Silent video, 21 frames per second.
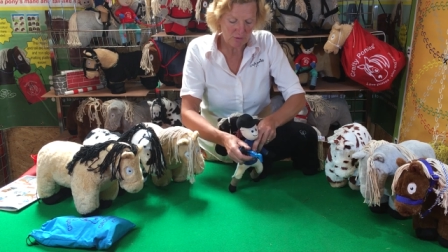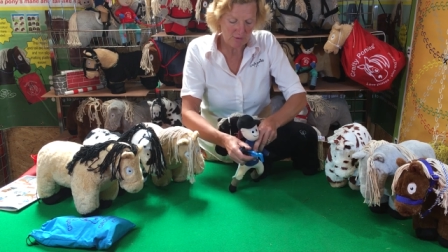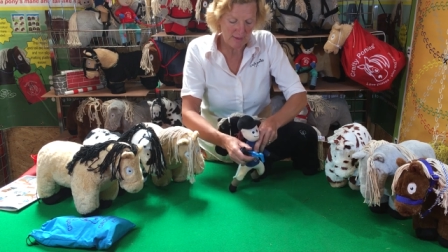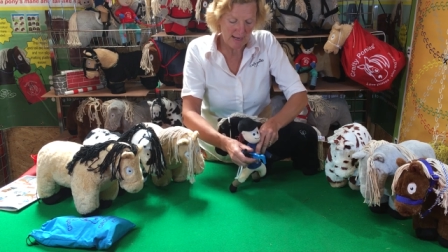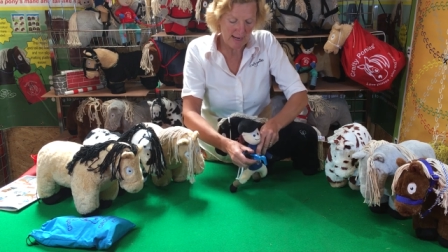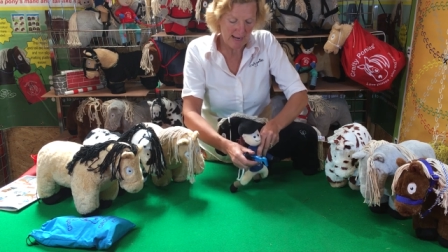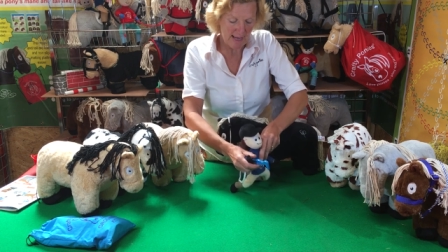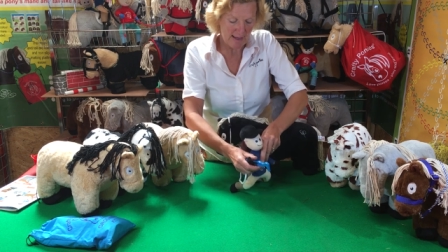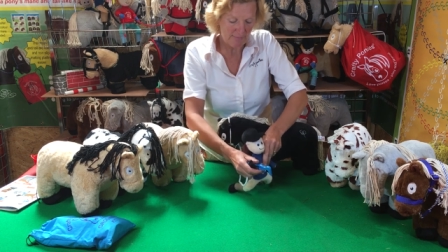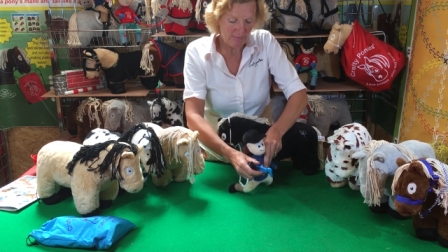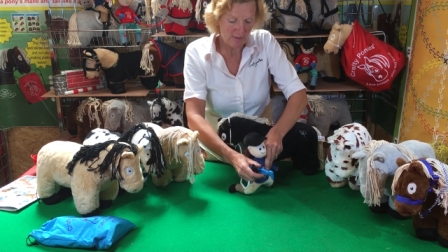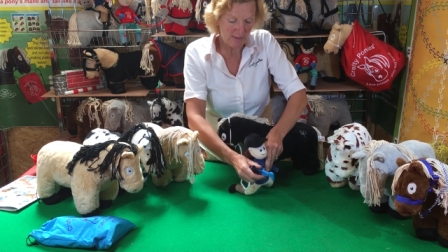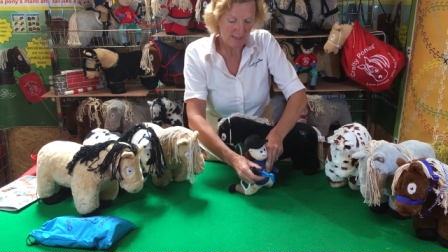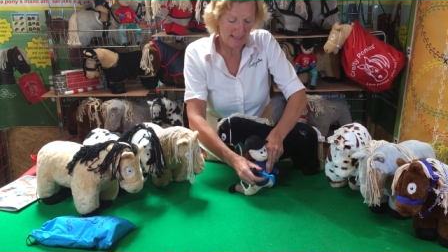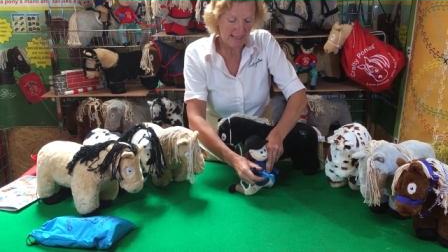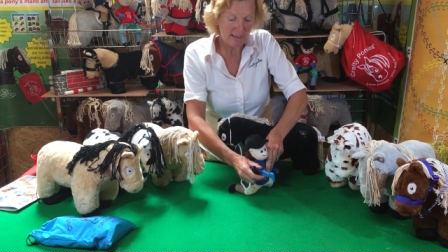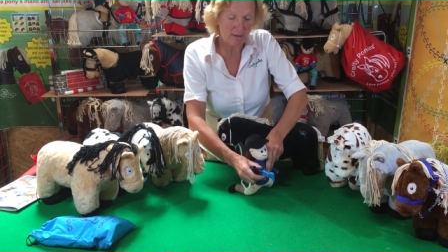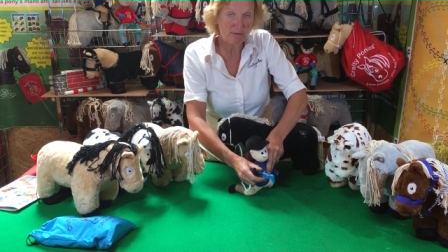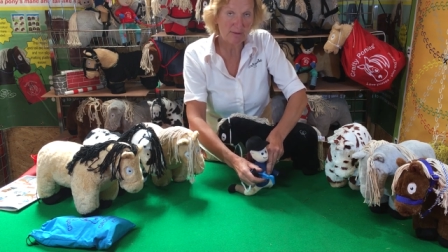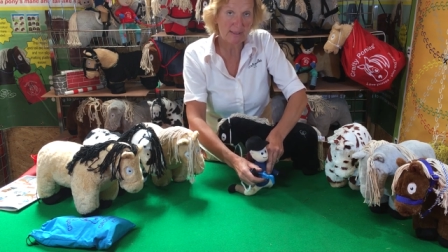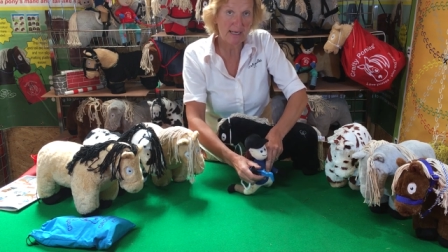you never
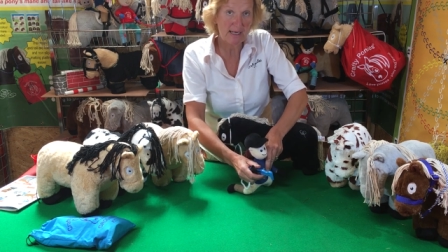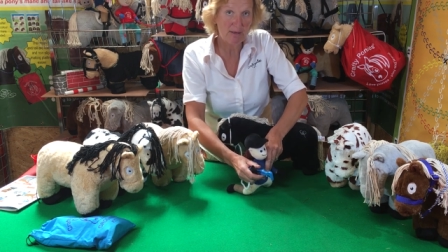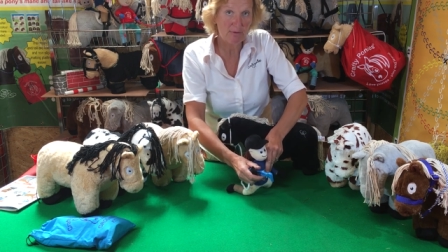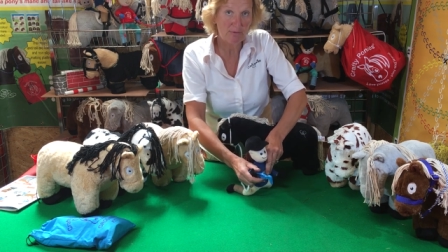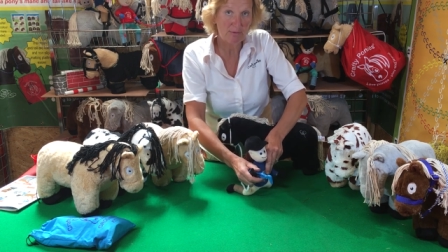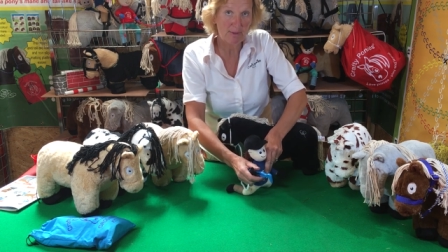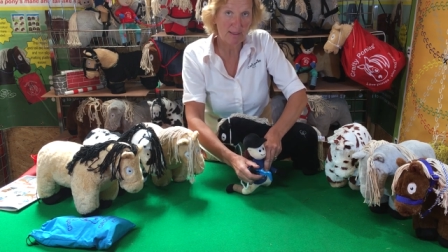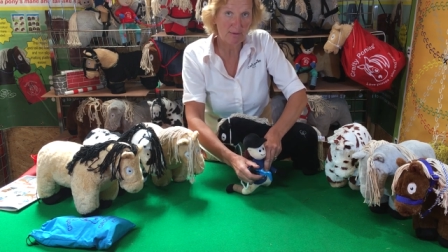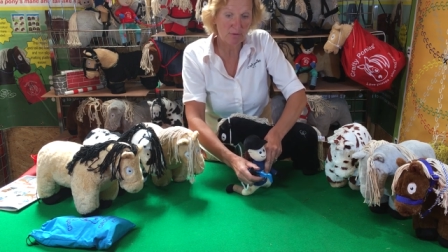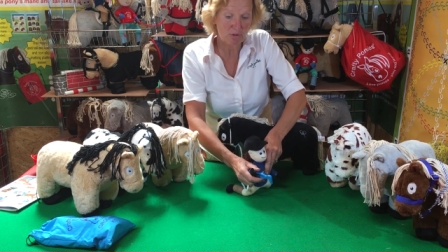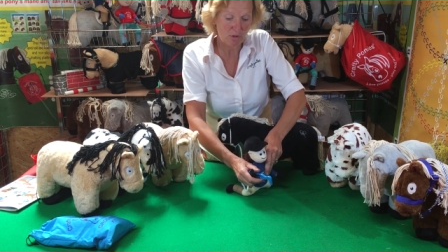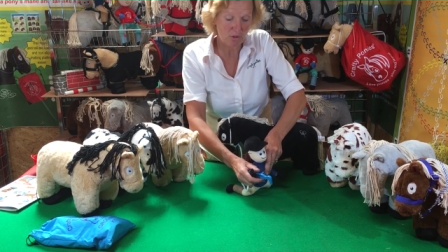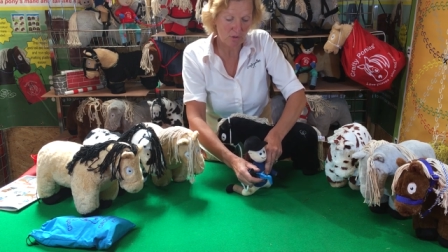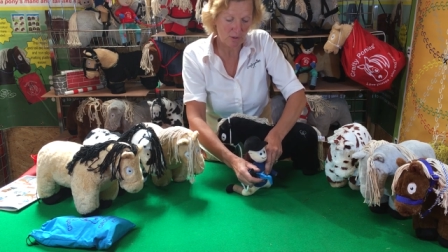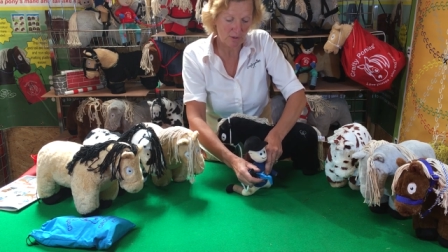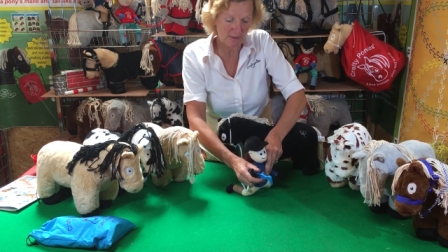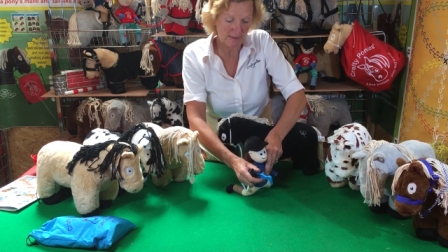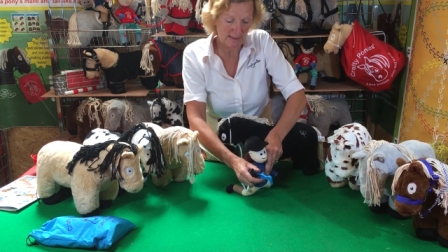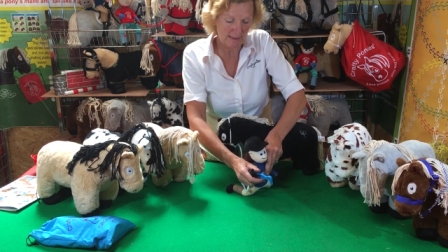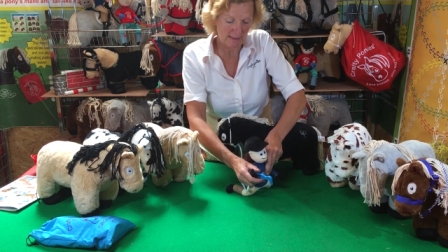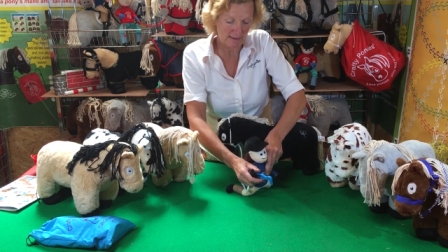kneel down round
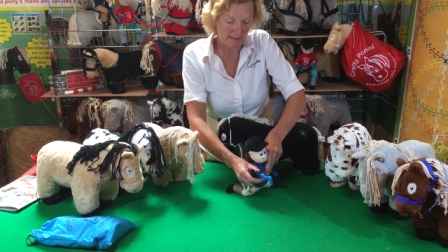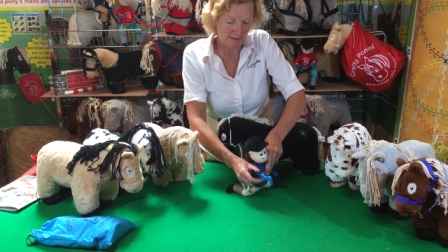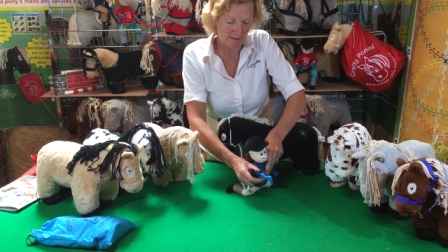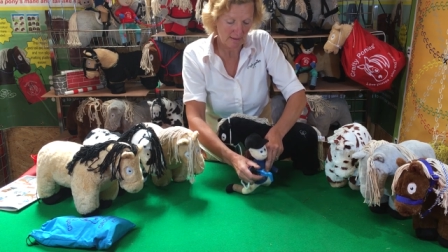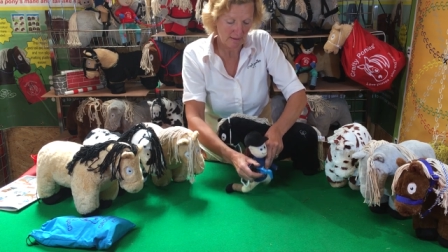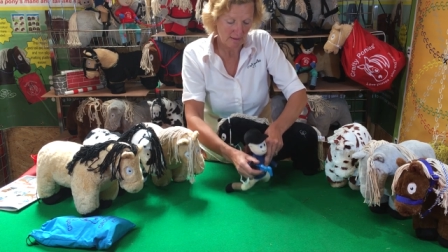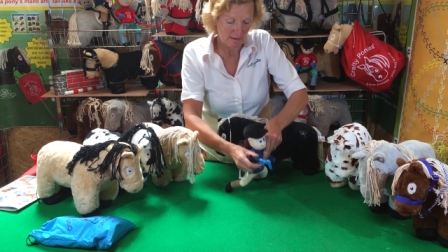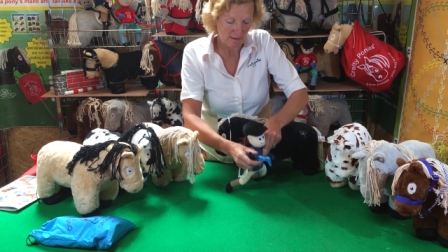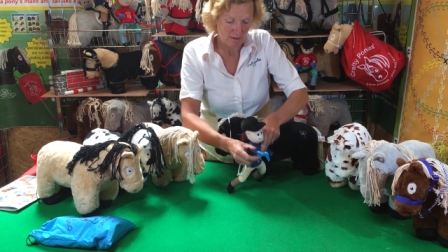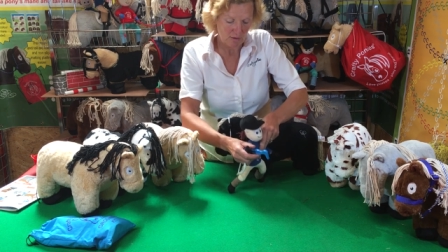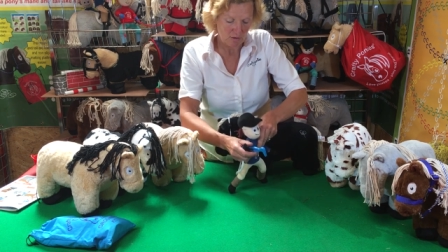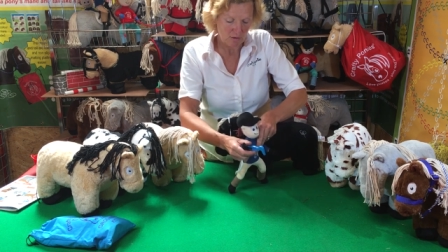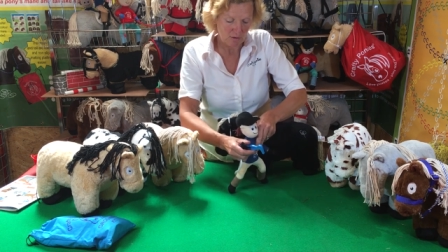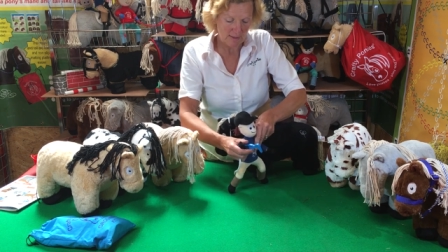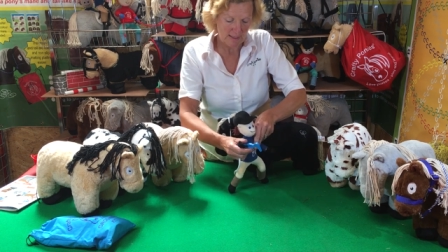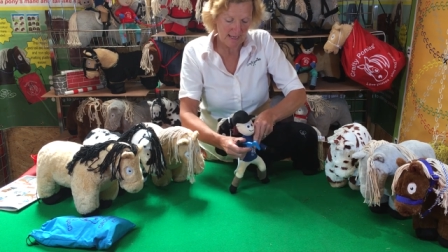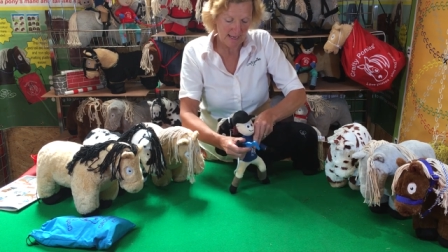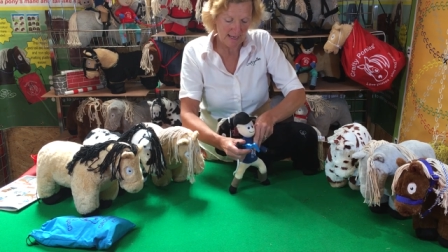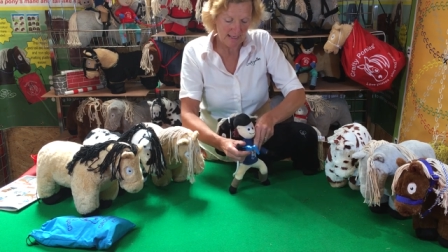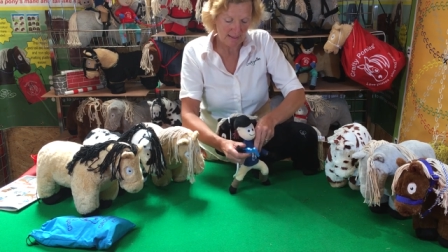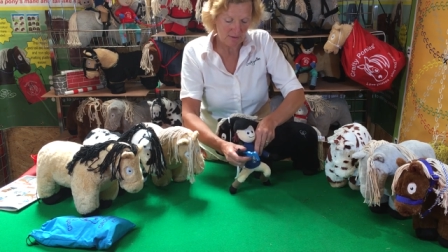horses
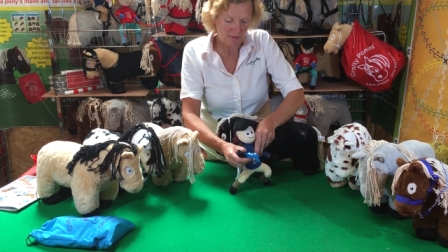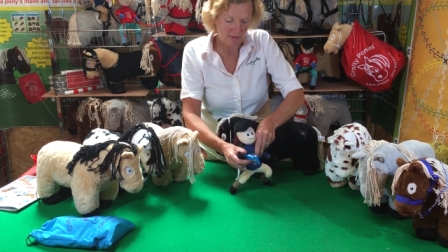okay?